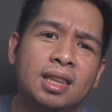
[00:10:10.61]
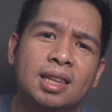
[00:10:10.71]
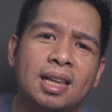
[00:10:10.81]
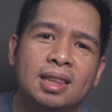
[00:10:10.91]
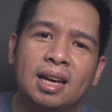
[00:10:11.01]

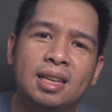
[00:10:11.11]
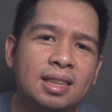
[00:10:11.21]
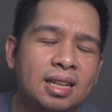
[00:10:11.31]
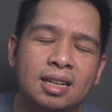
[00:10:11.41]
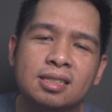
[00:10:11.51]
And that, I
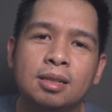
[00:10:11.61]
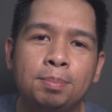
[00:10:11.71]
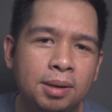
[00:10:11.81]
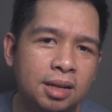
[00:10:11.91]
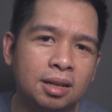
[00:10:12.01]
think, is the
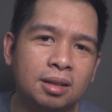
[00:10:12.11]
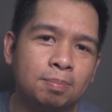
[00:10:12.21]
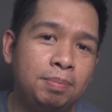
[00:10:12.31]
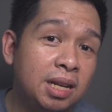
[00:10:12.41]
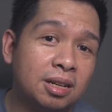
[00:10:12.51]

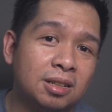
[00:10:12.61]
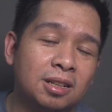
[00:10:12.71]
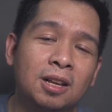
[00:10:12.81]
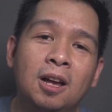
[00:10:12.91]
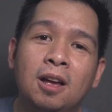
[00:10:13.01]
pinnacle